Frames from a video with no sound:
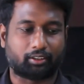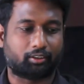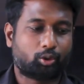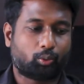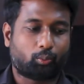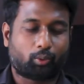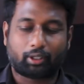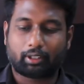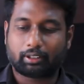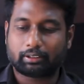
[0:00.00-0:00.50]
So
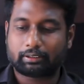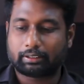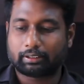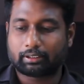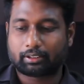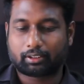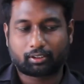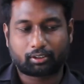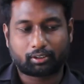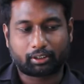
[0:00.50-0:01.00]
what does
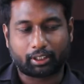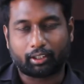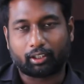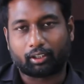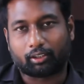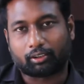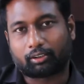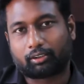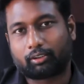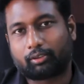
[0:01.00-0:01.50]
this tell
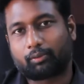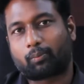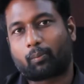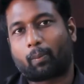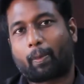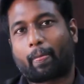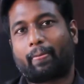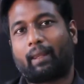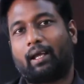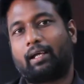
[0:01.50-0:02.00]
us?
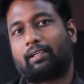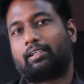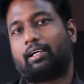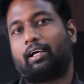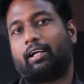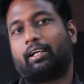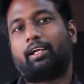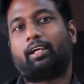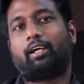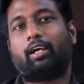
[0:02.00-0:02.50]
As
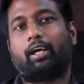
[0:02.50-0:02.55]
honey